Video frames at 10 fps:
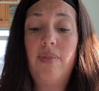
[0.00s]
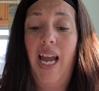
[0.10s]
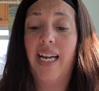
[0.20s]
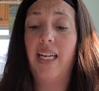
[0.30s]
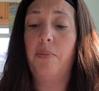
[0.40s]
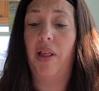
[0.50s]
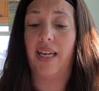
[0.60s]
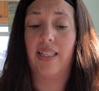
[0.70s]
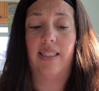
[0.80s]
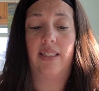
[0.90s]
I can
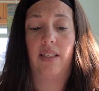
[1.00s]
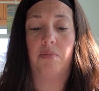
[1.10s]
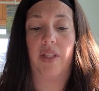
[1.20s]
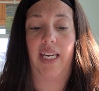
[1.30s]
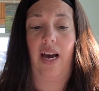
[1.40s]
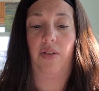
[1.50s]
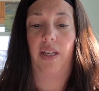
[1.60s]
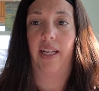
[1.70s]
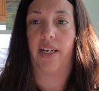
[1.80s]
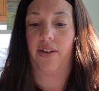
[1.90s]
apply the
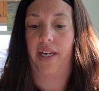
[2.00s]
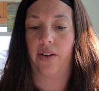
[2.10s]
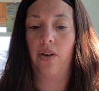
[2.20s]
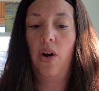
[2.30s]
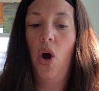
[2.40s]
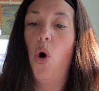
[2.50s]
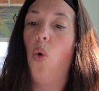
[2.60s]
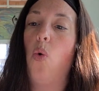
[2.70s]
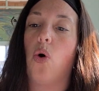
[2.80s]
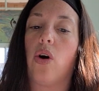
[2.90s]
calculator here,
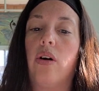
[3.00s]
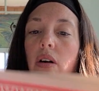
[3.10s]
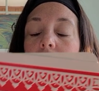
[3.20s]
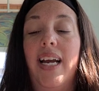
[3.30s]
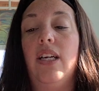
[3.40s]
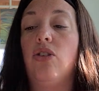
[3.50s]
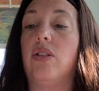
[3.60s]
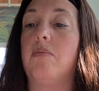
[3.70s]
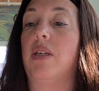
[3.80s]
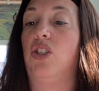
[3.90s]
or I can do
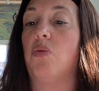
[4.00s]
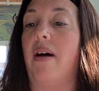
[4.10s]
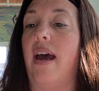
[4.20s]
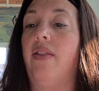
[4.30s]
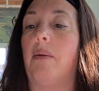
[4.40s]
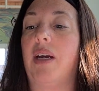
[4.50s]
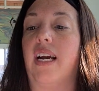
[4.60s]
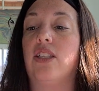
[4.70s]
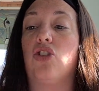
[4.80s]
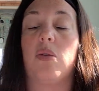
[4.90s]
some mental math. I mean, I
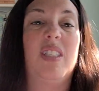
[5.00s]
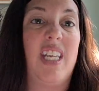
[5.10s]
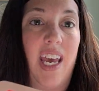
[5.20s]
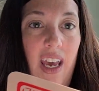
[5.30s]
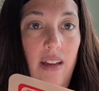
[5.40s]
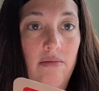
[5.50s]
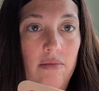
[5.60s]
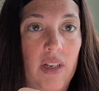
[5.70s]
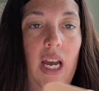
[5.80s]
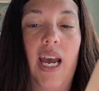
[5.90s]
can start with 10.
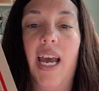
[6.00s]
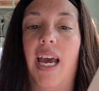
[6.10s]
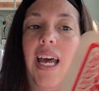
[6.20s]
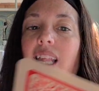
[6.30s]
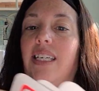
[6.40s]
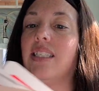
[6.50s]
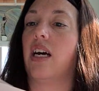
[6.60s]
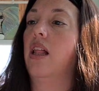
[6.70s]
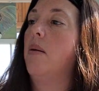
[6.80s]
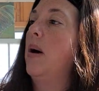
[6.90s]
I like to
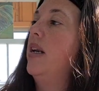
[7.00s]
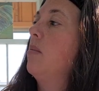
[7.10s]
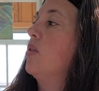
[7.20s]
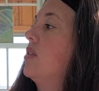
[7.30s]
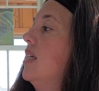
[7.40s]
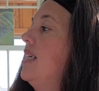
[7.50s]
clump my numbers because